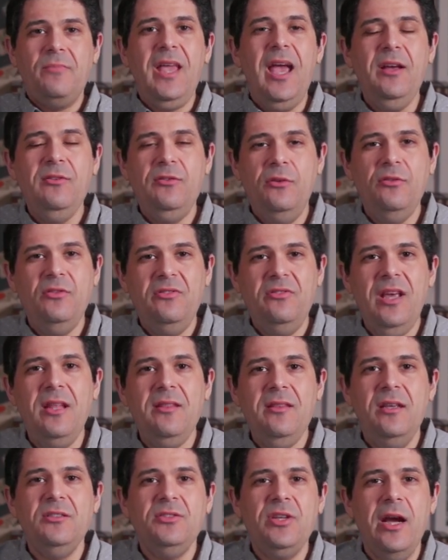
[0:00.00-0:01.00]
as you said,
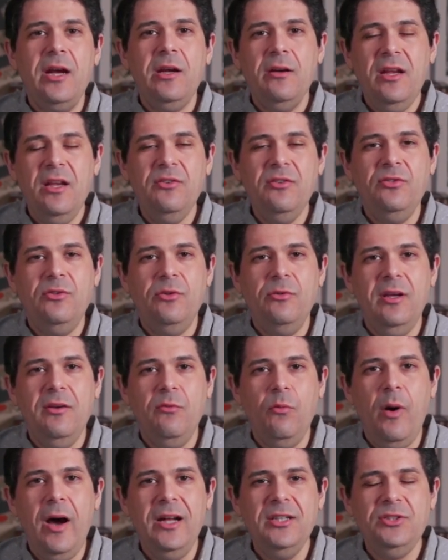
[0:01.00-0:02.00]
the entire history of
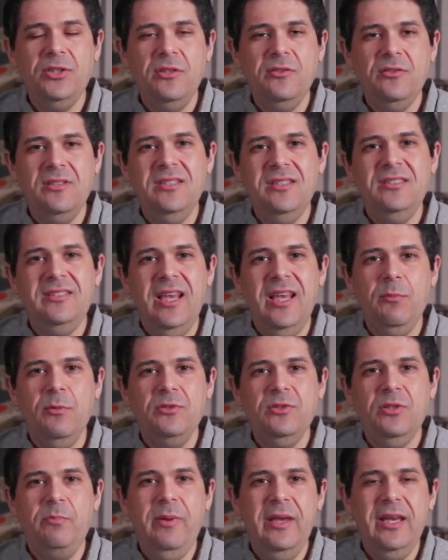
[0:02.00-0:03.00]
watches, and he's able
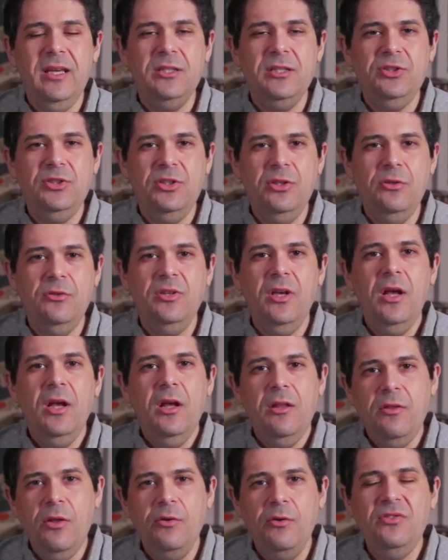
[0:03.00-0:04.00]
to pick and choose
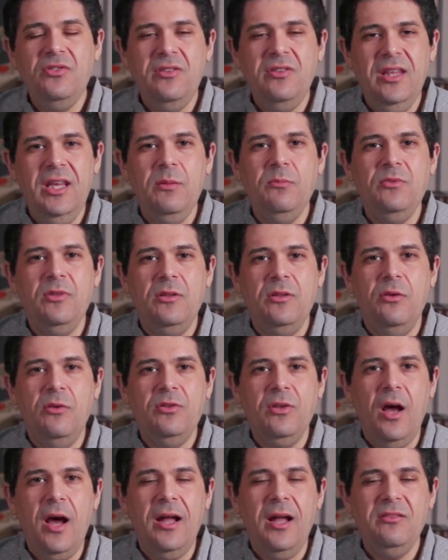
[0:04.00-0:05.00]
those themes and those
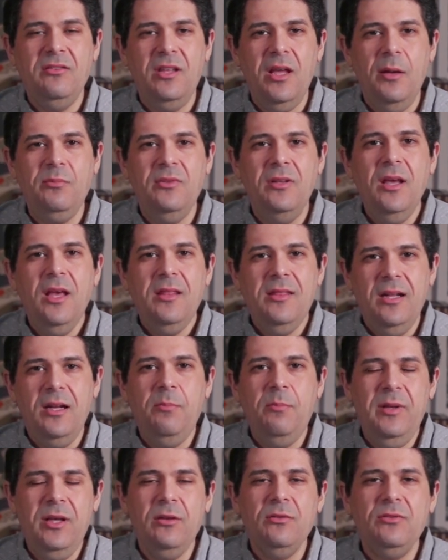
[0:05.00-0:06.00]
concepts that
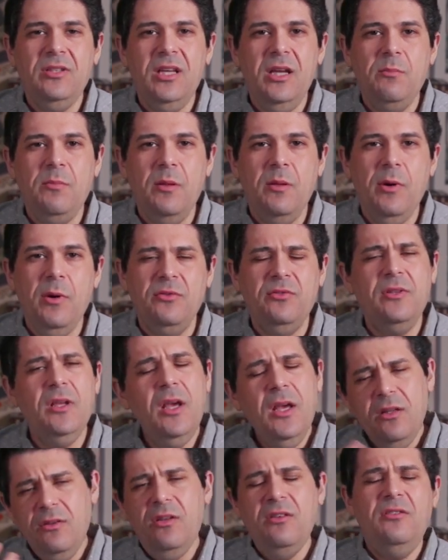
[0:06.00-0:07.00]
appeal to him the most.
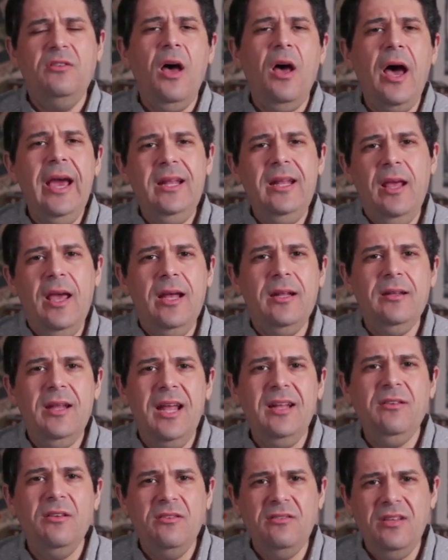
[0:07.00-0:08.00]
Design and,
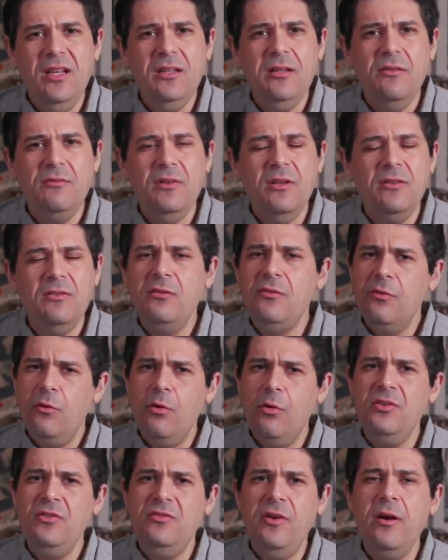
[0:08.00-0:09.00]
and distinctiveness is, of
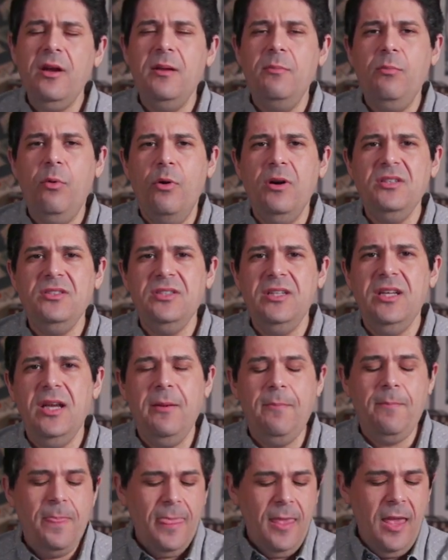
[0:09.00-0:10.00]
course, very important to
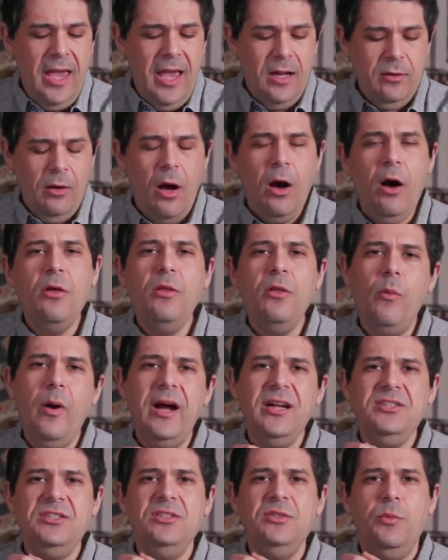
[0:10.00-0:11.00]
him. And all the
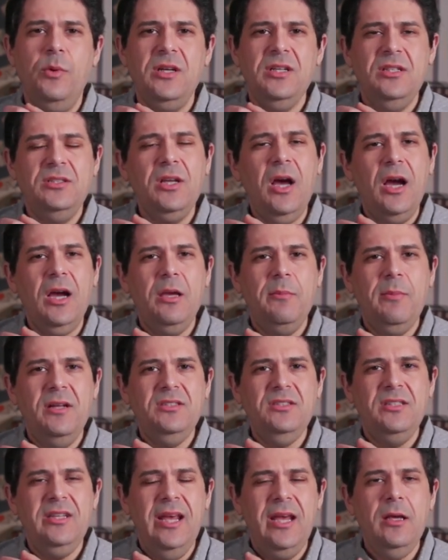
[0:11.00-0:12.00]
watches we're going to talk about
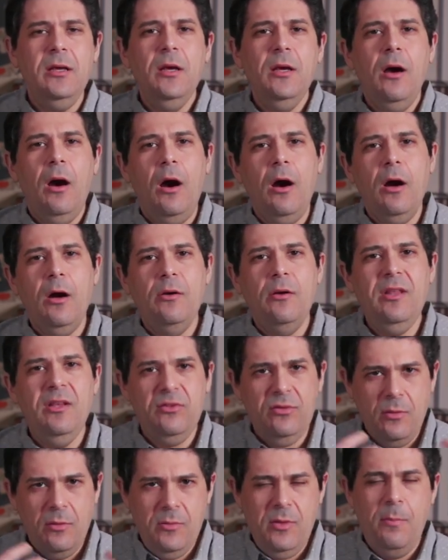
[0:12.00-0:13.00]
today are
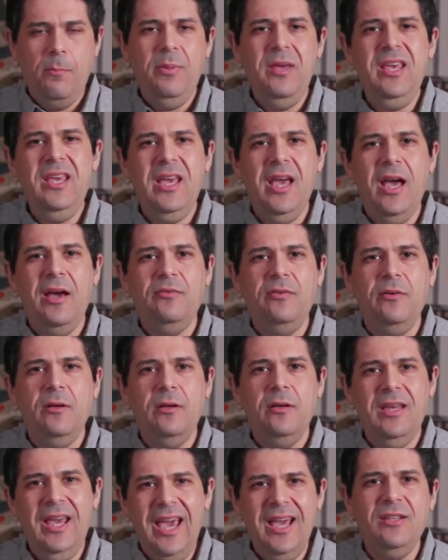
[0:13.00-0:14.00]
this the PF
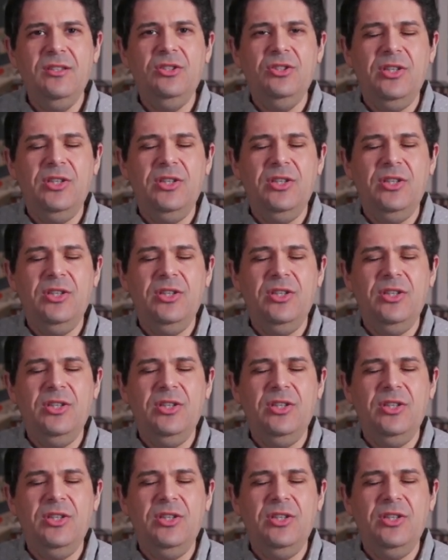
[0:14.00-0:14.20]
case